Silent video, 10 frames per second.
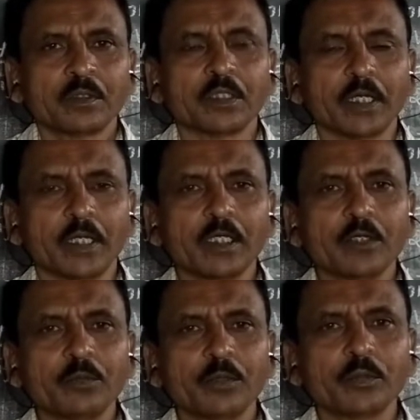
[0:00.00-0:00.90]
the
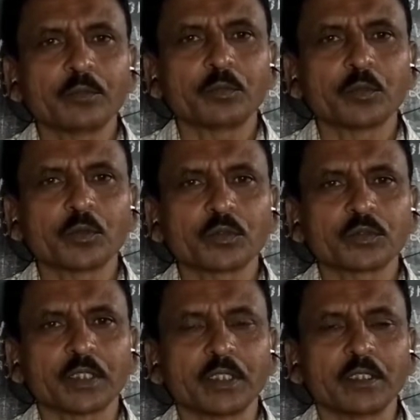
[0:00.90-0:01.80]
angle between
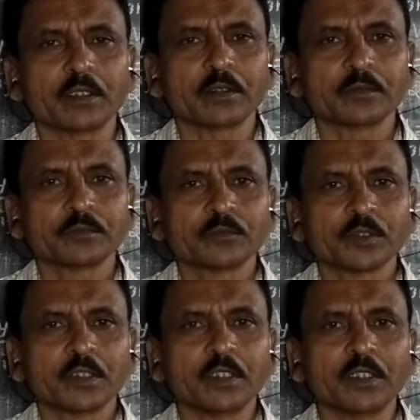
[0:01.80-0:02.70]
force and
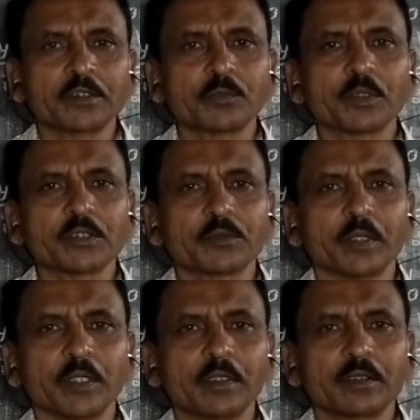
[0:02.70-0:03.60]

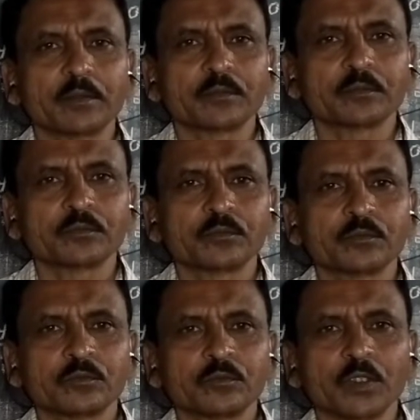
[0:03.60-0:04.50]
displacement
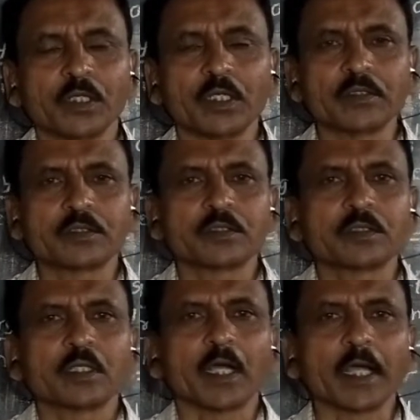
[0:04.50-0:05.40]
is
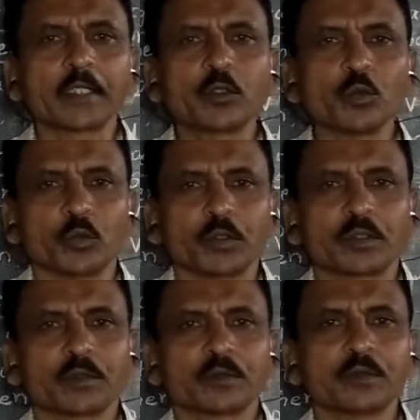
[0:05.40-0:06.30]
acute,
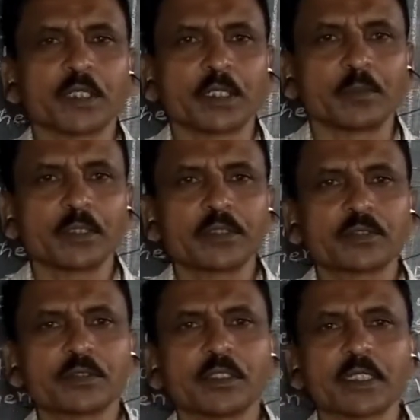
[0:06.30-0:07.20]
that
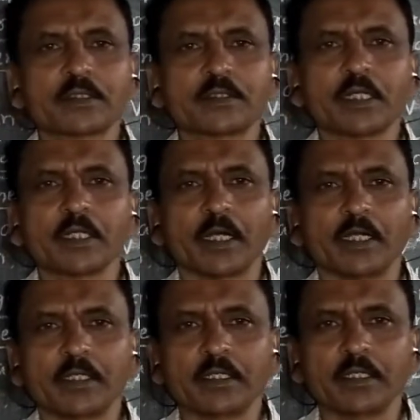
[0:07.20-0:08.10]
means less than 90